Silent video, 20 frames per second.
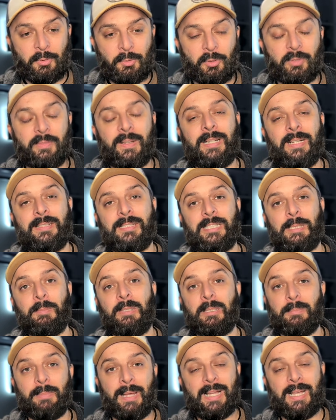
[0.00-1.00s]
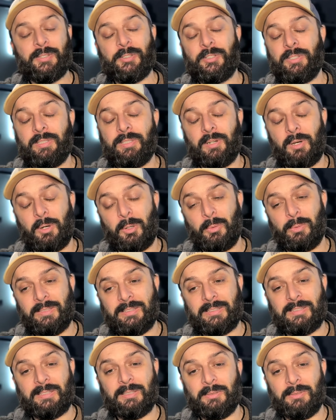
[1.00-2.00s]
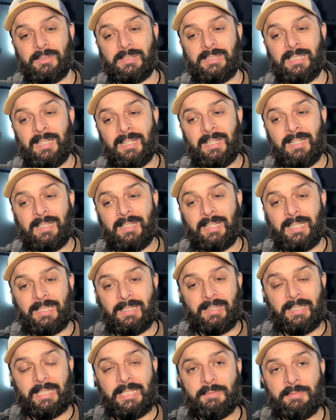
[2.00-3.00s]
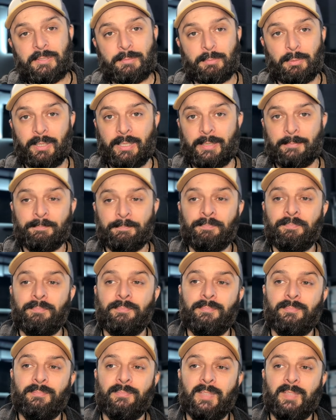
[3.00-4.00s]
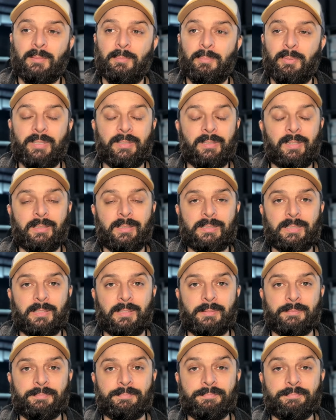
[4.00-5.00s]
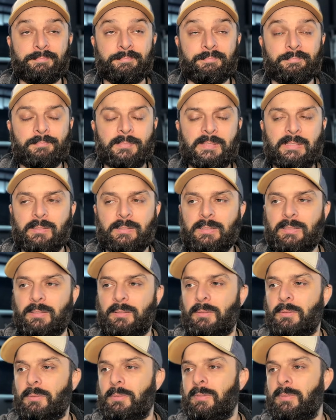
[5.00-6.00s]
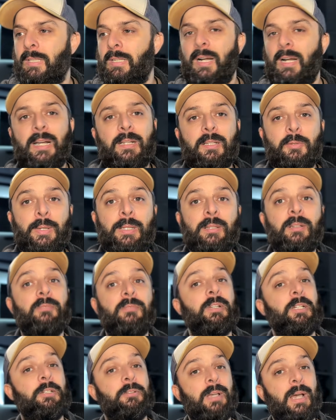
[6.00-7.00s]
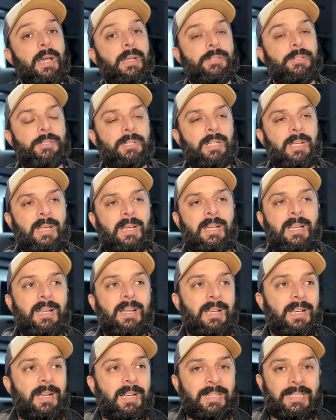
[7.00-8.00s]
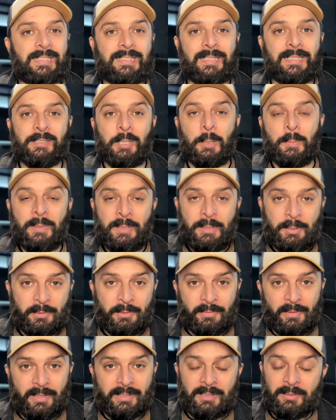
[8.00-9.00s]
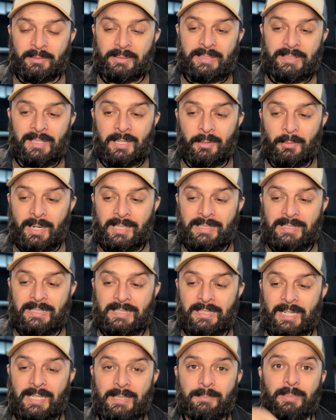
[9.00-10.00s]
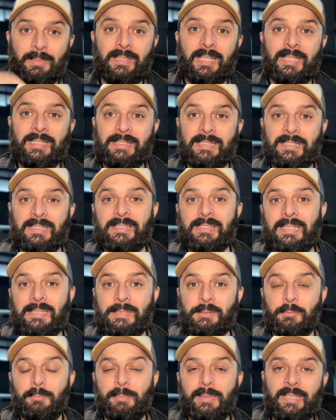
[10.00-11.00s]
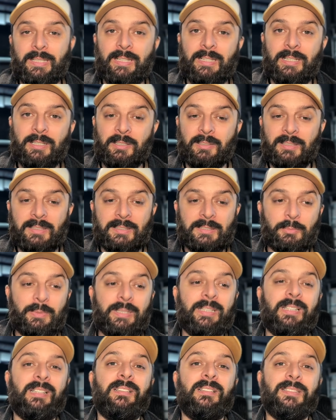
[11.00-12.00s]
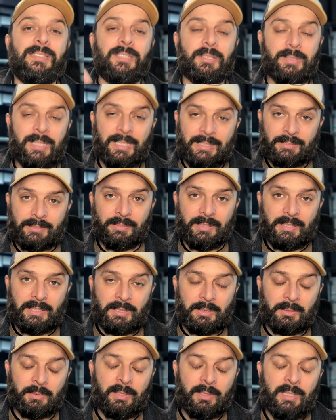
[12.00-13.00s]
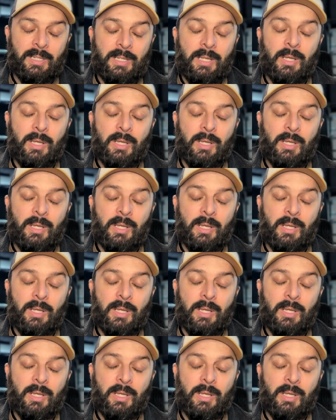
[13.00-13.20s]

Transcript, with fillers: the Corvette in some capacity always used a leaf spring. Pretty nuts, huh? So cool. All right, quick little video, guys. Like I said, I was hoping to do a fun little DIY tonight, but like I said, the seats will be here this weekend, so next video